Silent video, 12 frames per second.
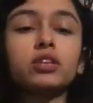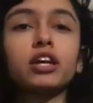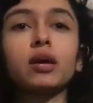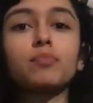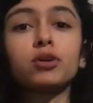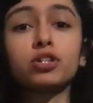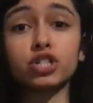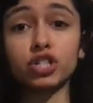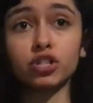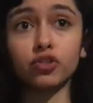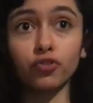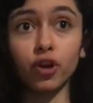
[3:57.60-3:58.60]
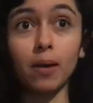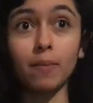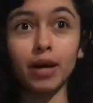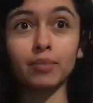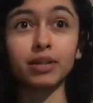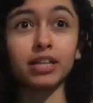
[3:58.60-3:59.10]
that I purchased from,
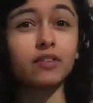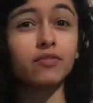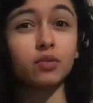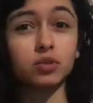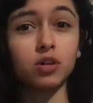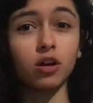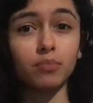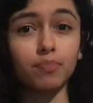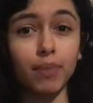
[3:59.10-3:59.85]
I believe it was called